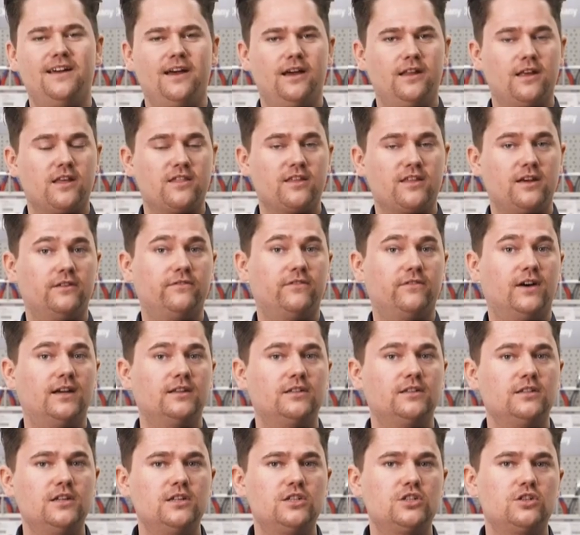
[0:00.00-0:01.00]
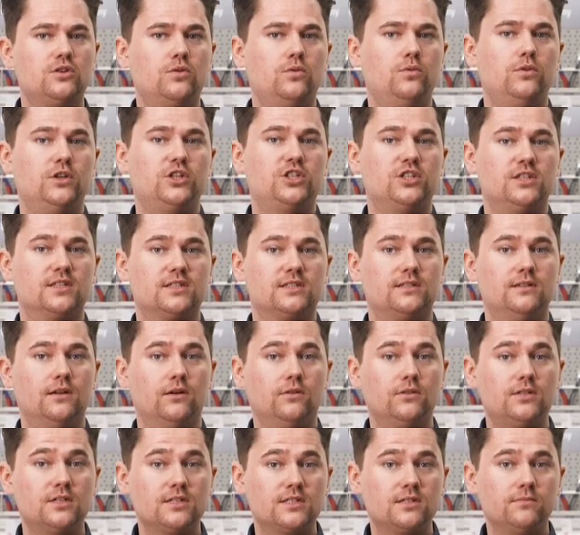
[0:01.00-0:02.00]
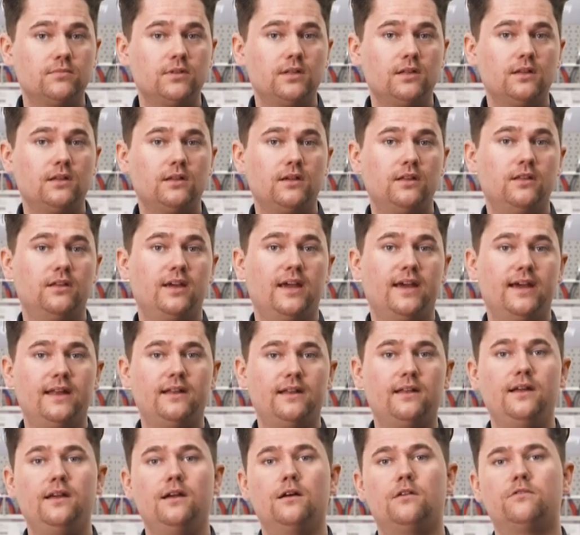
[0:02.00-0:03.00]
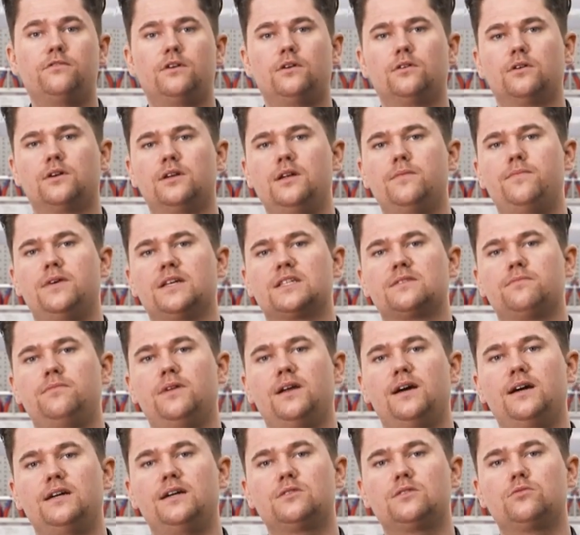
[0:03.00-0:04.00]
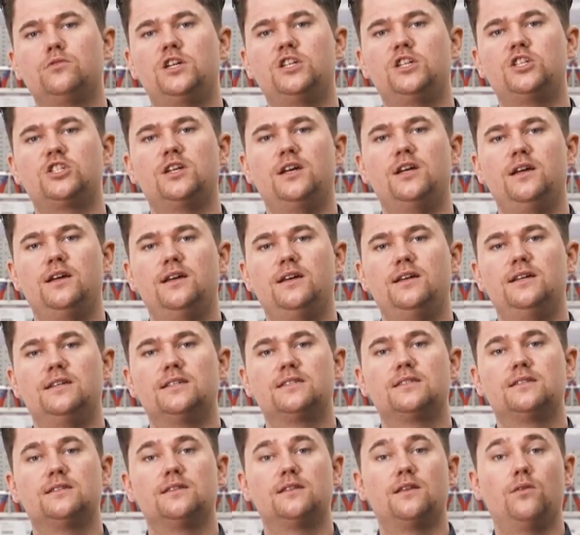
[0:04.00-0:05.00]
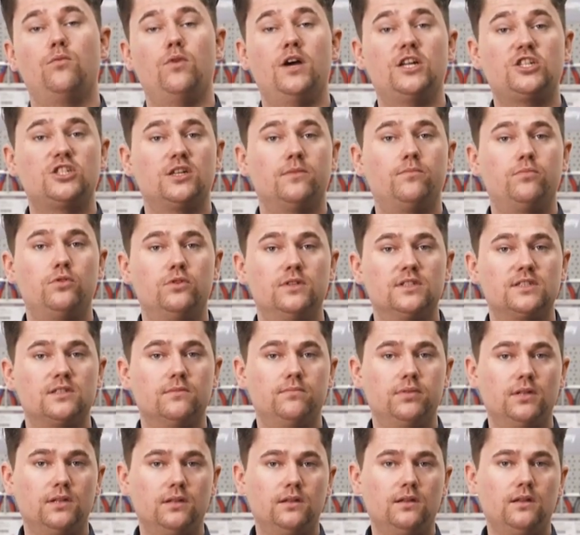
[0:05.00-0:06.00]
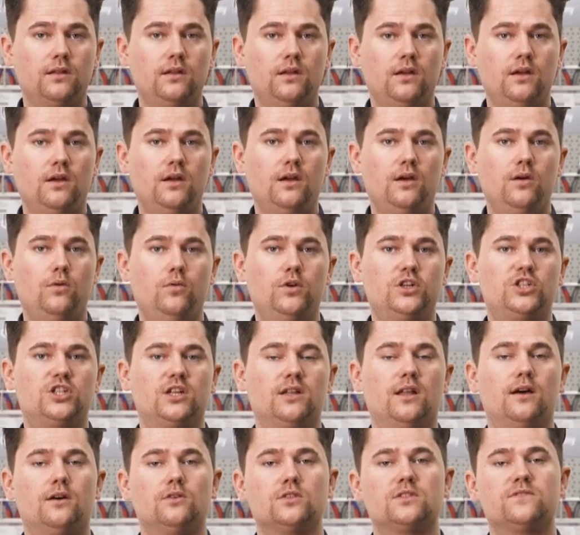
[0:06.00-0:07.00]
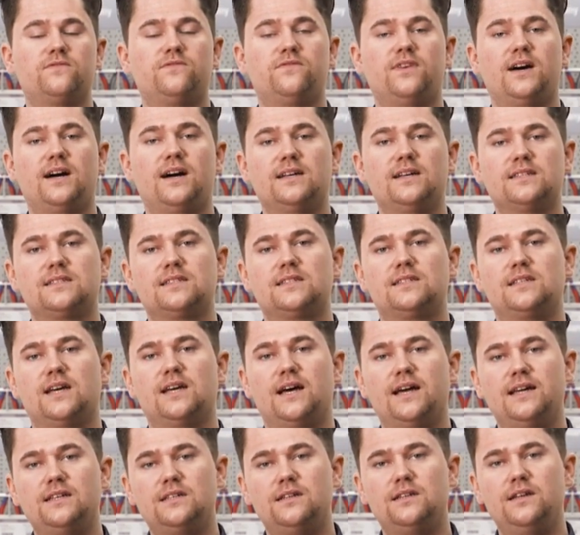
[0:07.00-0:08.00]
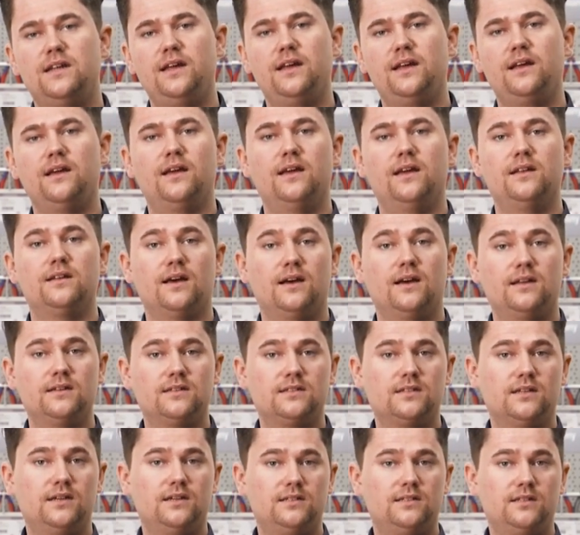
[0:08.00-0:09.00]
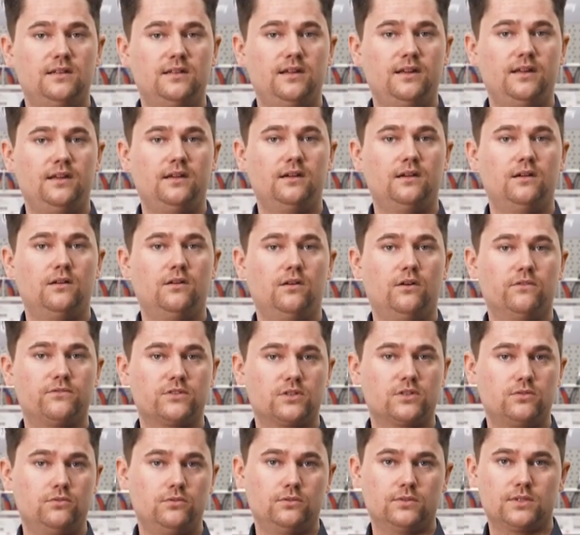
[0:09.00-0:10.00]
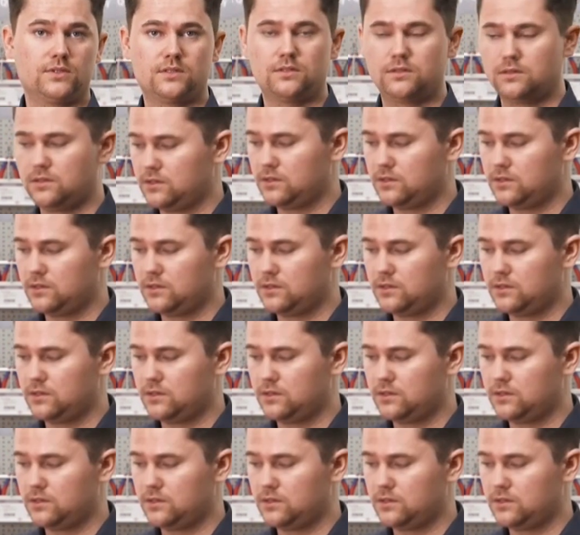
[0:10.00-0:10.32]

Another advantage which is noticeable in the handling of our KNIPEX pliers wrench is the ratchet principle, which allows fast tightening and untightening of screws.